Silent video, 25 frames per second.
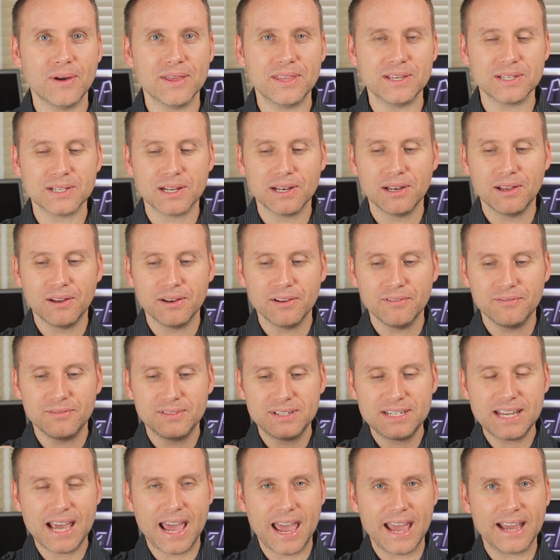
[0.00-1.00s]
where there's a lot of
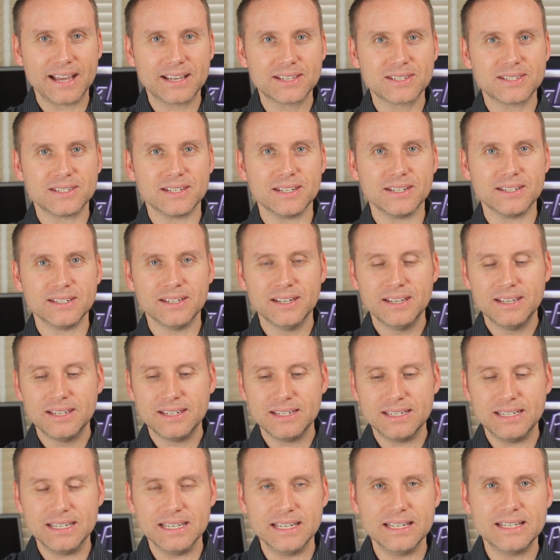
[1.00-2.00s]
text and
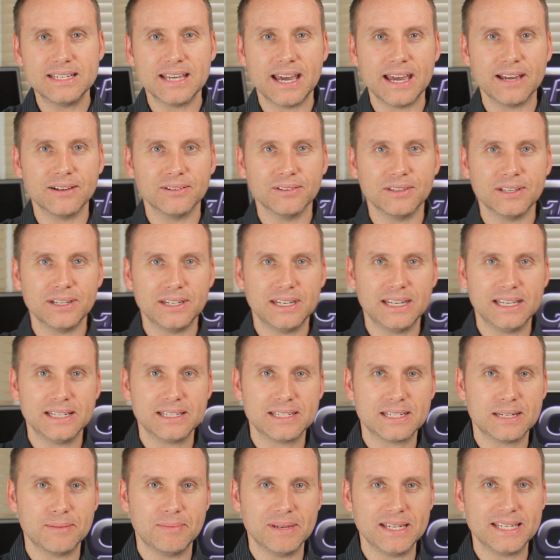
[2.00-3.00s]
detail that
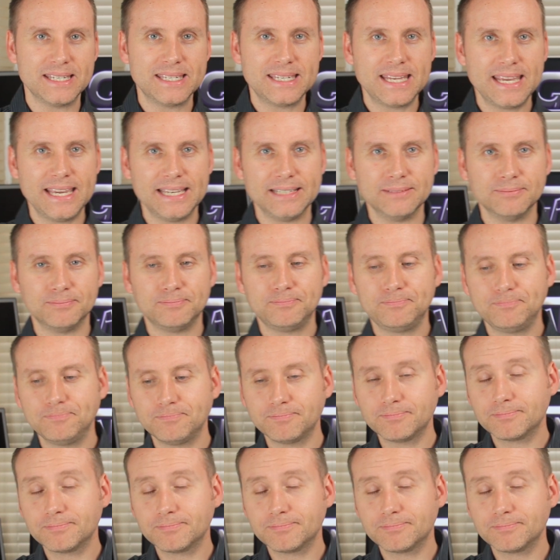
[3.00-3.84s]
needs to be seen.